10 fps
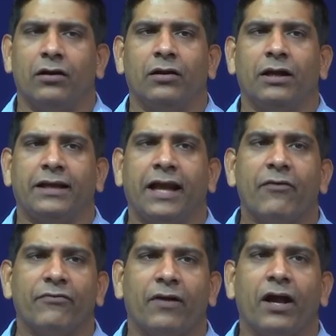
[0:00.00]
like
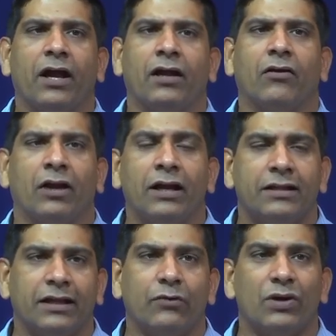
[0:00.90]
campfire or
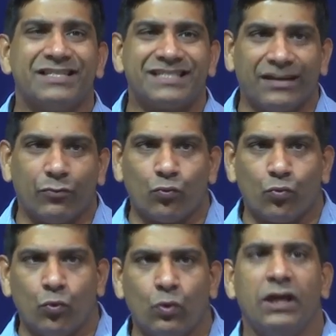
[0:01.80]
anything. Once
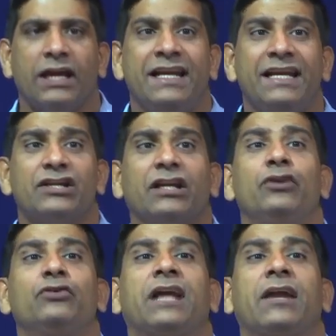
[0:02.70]
initially
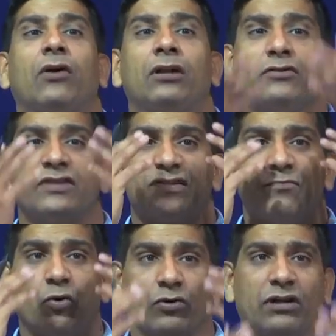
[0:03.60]
you get all those
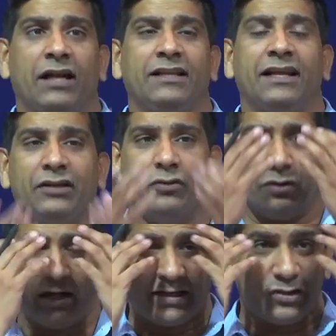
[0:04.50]
smoke, and then
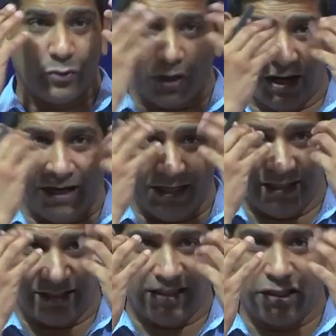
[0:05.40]
you get your eye
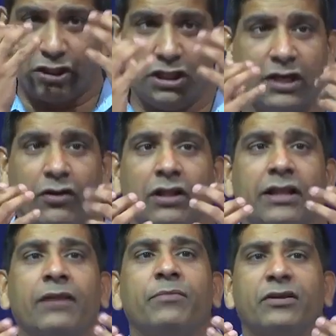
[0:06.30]
is itchy and all
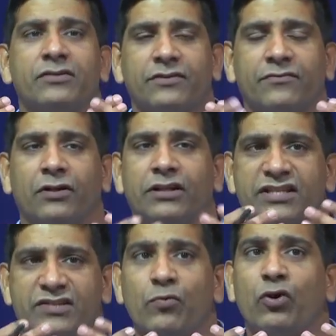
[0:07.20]
that because of all
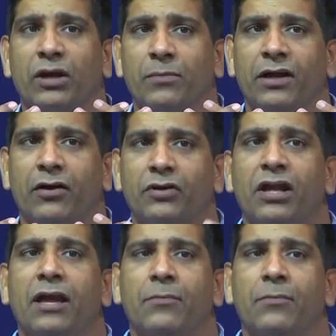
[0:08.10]
the smoke coming out.